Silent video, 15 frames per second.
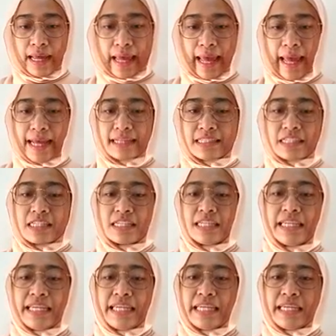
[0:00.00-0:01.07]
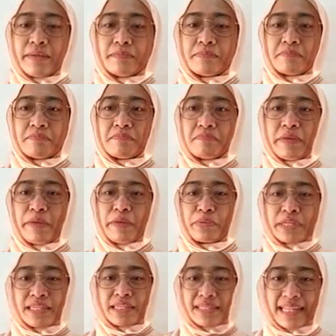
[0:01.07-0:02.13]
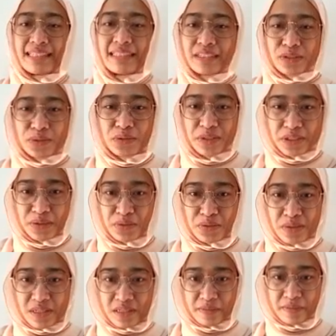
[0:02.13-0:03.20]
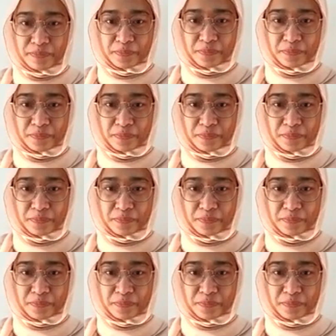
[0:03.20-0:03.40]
actually be presented to the user.